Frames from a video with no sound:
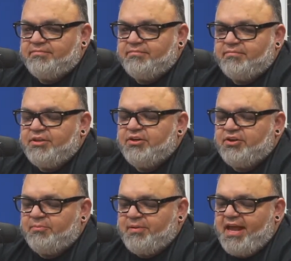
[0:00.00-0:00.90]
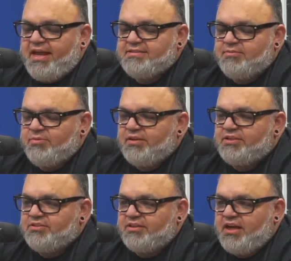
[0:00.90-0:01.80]
your past and what led
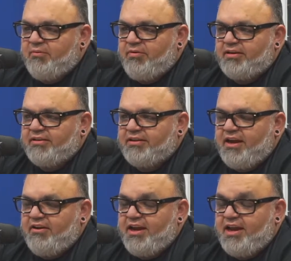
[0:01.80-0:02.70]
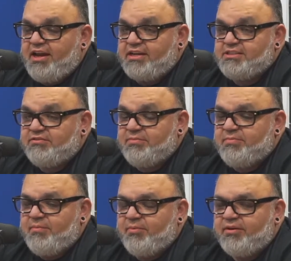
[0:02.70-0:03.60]
you to chiropractic care, and I still
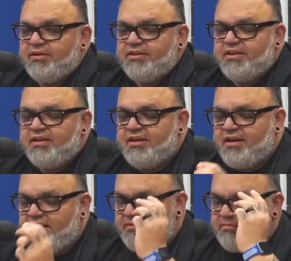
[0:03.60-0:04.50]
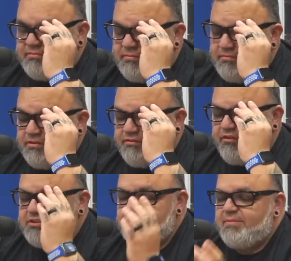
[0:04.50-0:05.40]
remember the
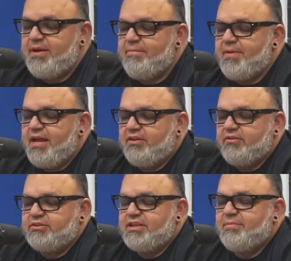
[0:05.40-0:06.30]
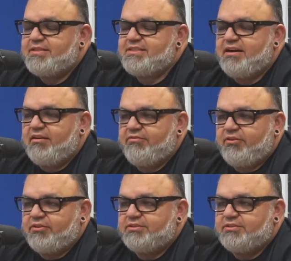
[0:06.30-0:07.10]
first time I met you, because I met Sarah first.